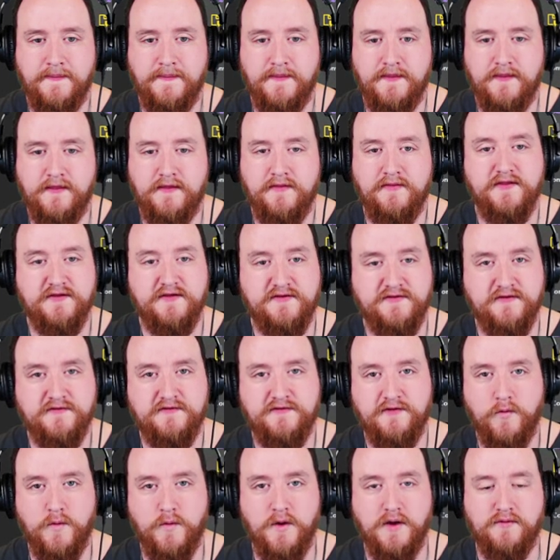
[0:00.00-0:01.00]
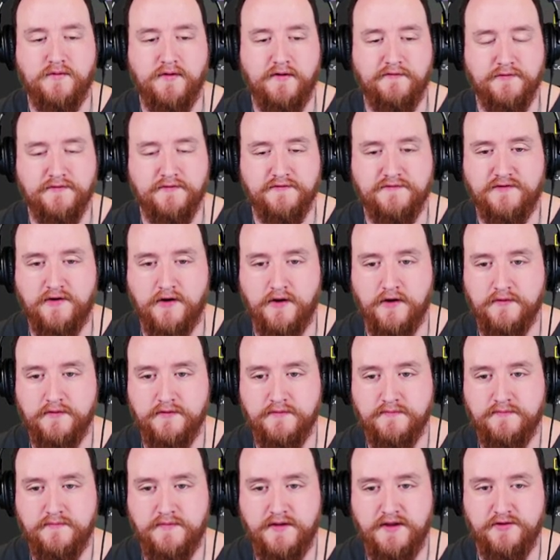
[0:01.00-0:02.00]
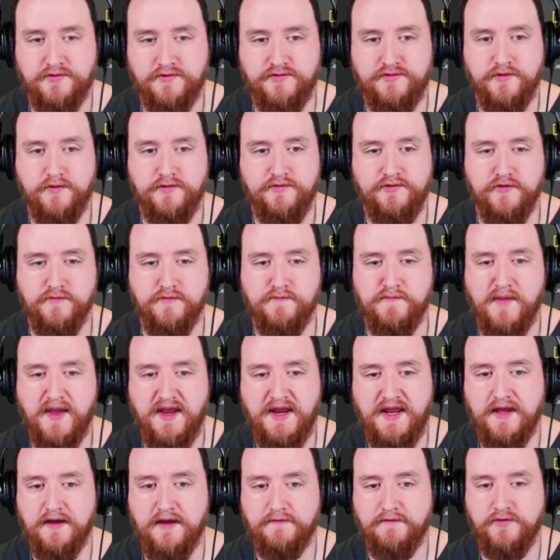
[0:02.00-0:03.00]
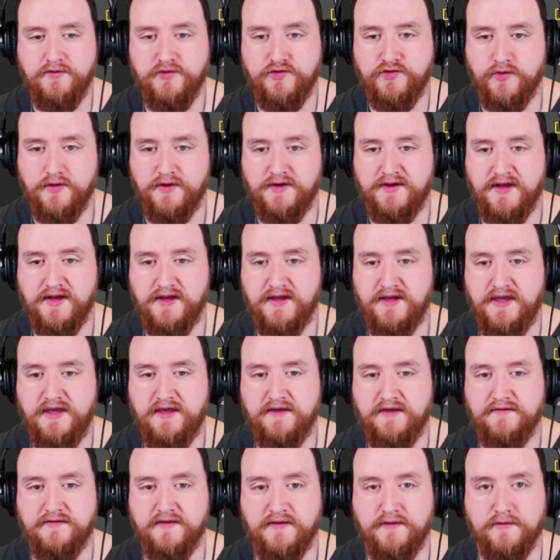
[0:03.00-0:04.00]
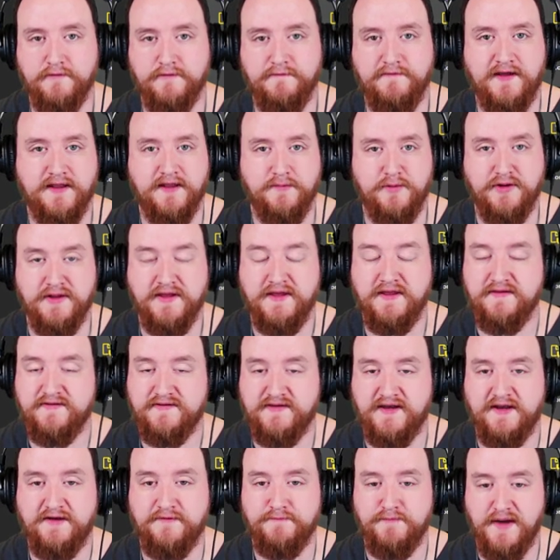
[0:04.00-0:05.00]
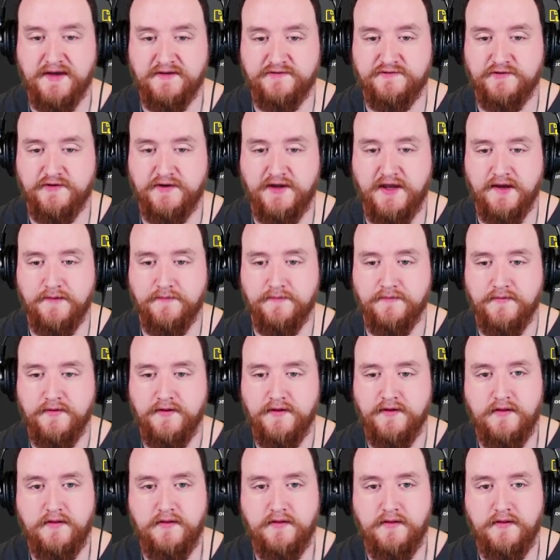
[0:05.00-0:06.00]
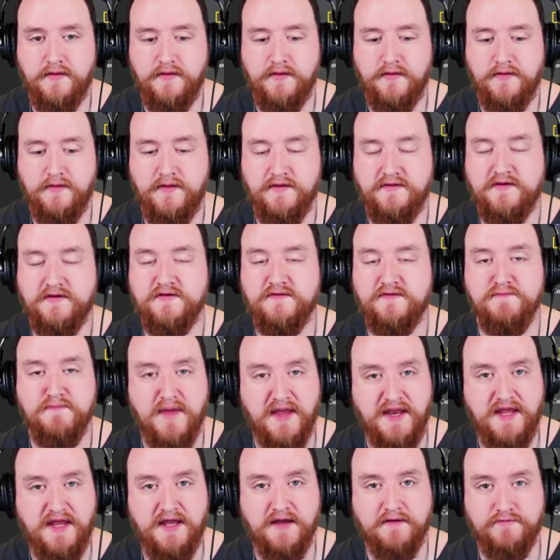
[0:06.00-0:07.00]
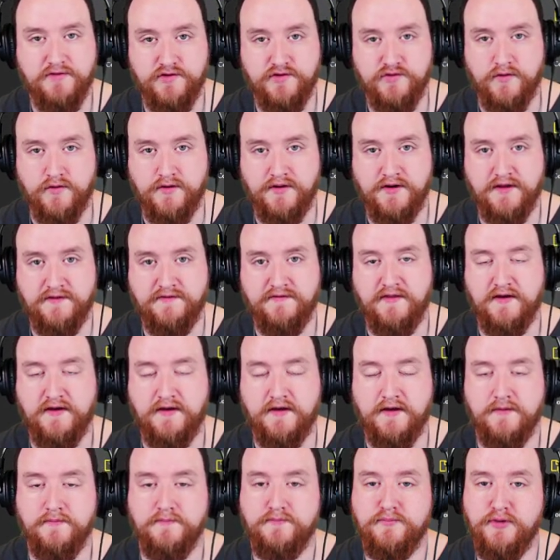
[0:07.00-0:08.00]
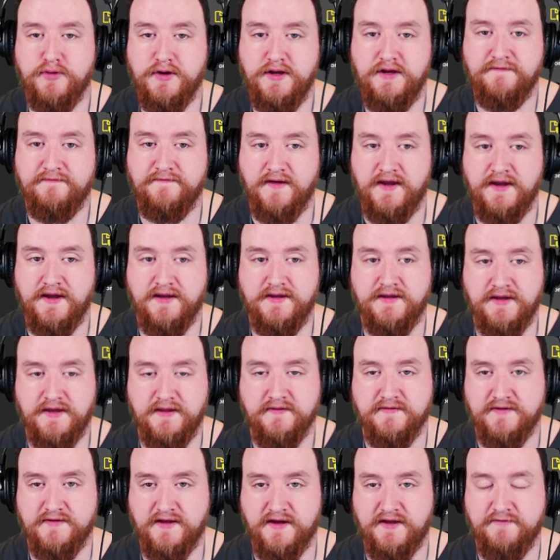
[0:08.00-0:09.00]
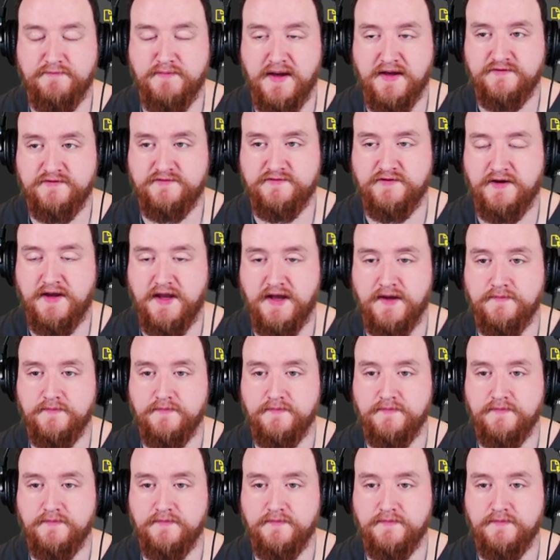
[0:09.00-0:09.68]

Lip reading: This is the Quick Reference Card. It shows you many of the shortcut keys that are available inside of Mastercam. This is many of the shortcuts that come predefined inside of Mastercam.